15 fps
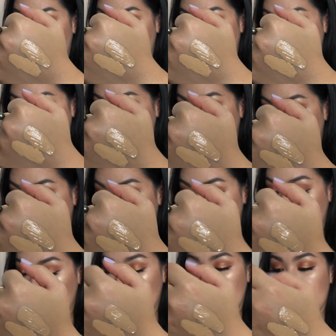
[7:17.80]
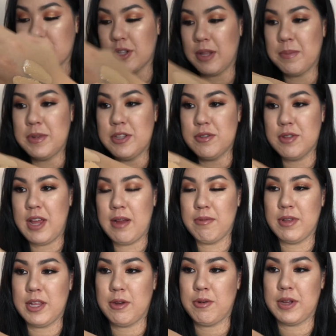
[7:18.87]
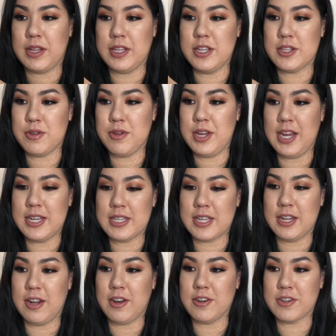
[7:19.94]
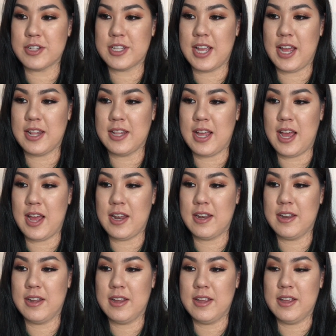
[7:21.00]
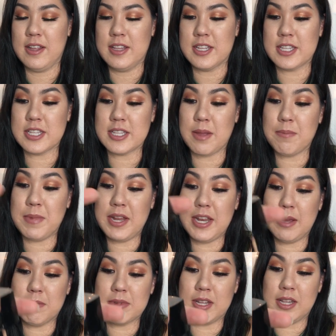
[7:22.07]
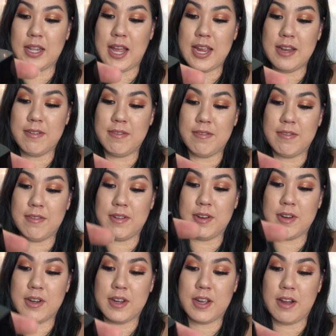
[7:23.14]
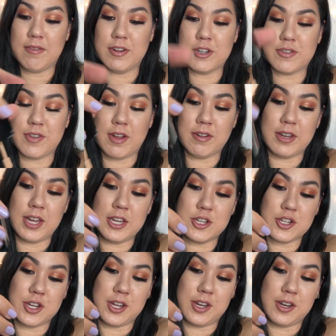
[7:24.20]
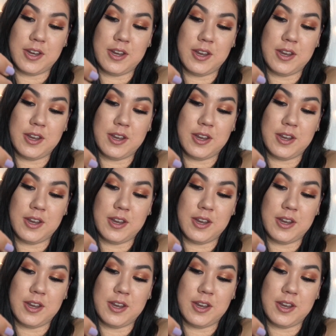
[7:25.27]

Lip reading: medium coverage, so let me do that really quickly so you guys can understand that. This is a medium to light coverage foundation,